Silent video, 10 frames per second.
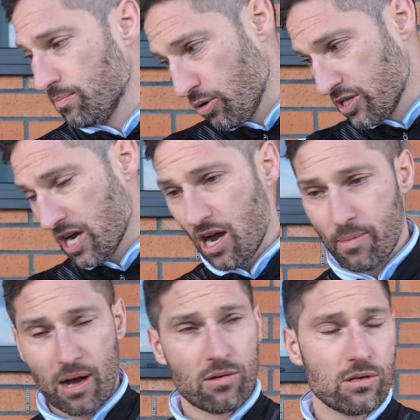and put his
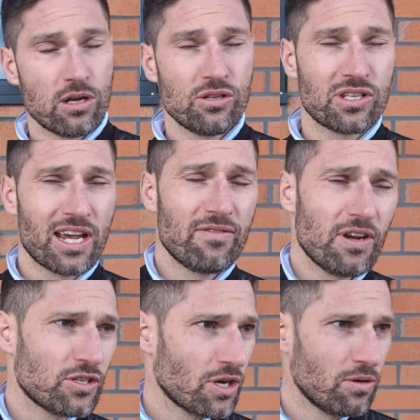arm out and saved
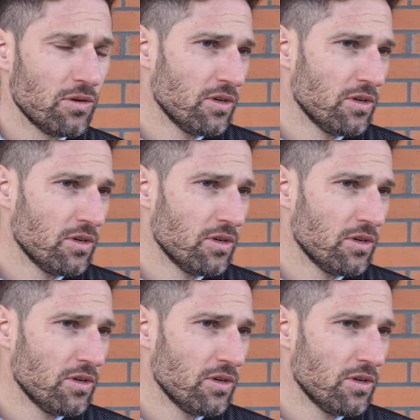it. So